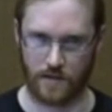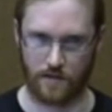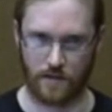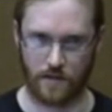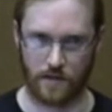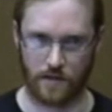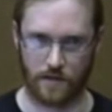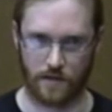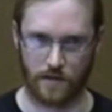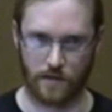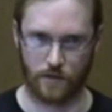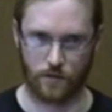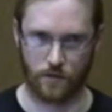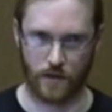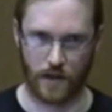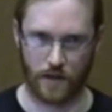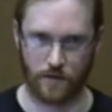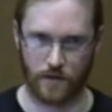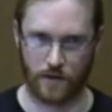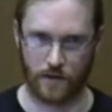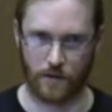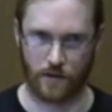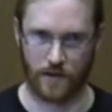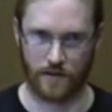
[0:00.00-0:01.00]
in the
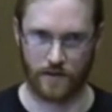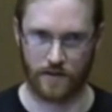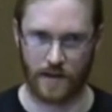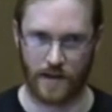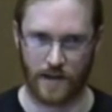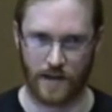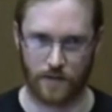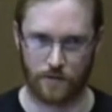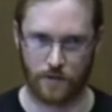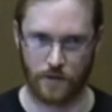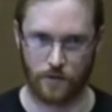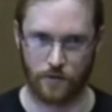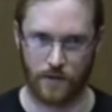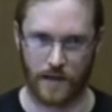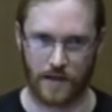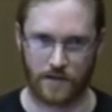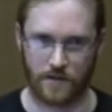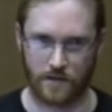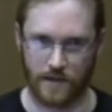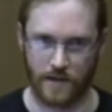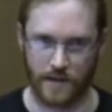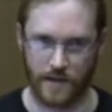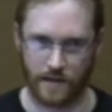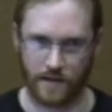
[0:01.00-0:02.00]
driver or in the hardware to
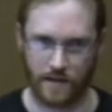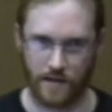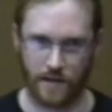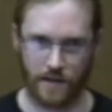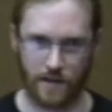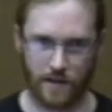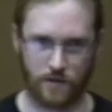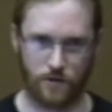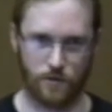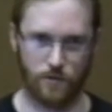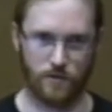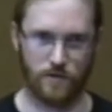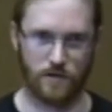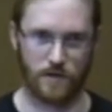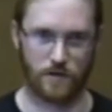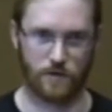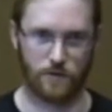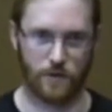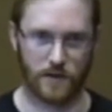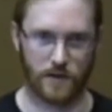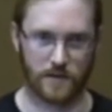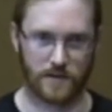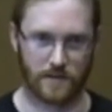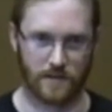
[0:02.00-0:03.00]
actually tune the
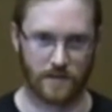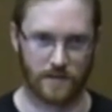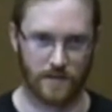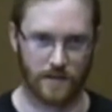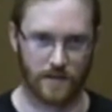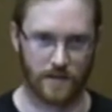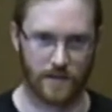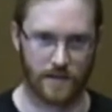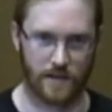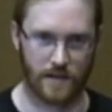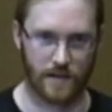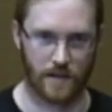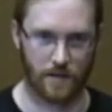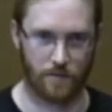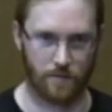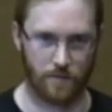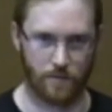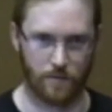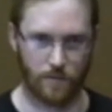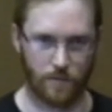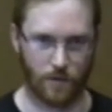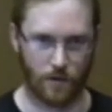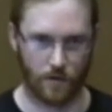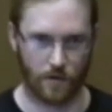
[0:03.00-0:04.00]
quads and
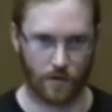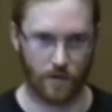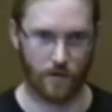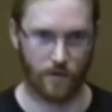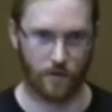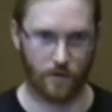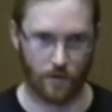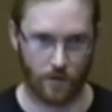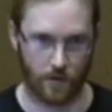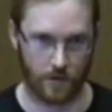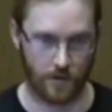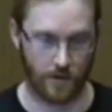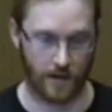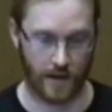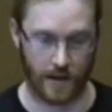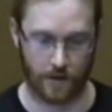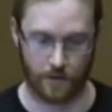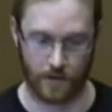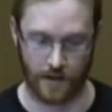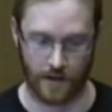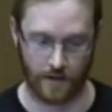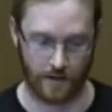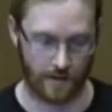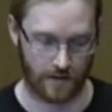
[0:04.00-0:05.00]
the audio
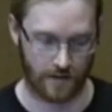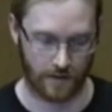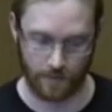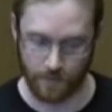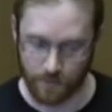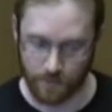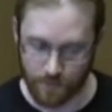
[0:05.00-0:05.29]
hardware, and